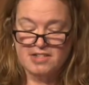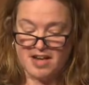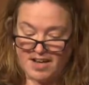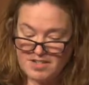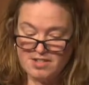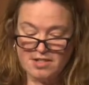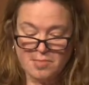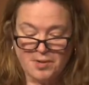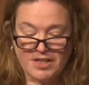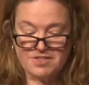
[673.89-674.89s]
tied to the
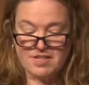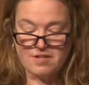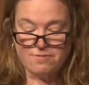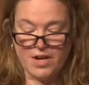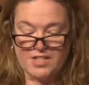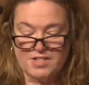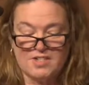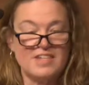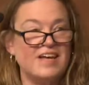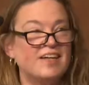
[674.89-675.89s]
complexity of Wright's
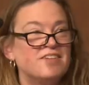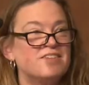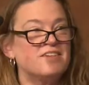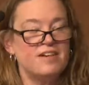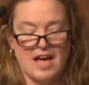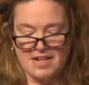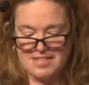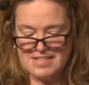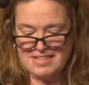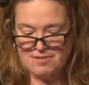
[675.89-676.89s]
designs, and
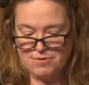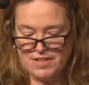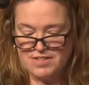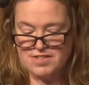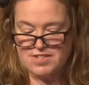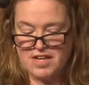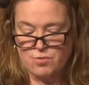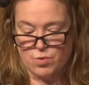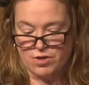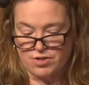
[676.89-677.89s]
significant
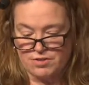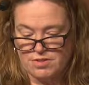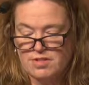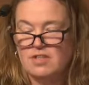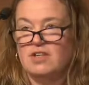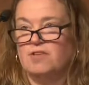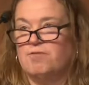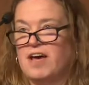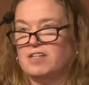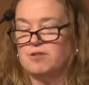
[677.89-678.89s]
site work. In
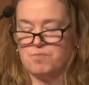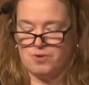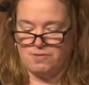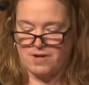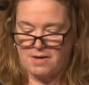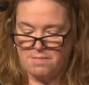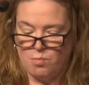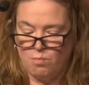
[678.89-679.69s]
fact, prefab